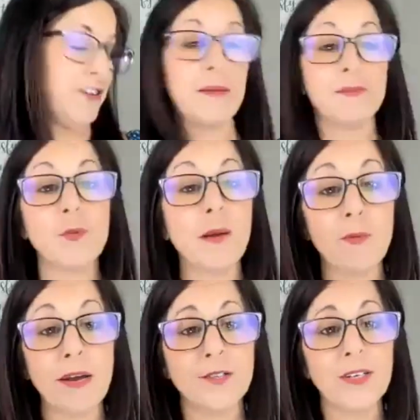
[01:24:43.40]
all night between my
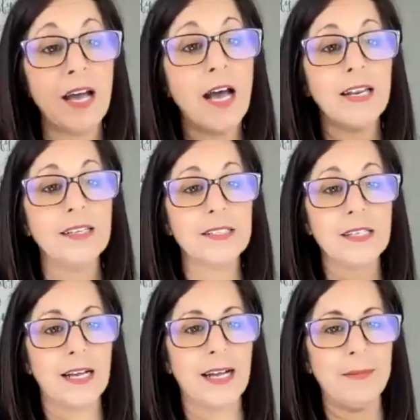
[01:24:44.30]
breasts. Okay, I didn't see
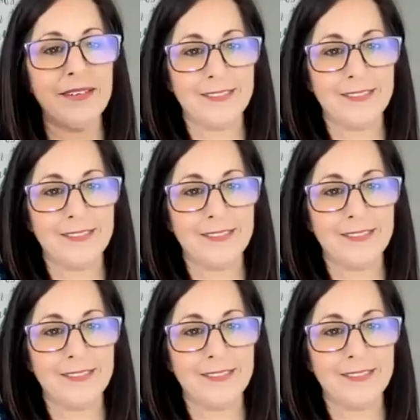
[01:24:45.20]
that coming.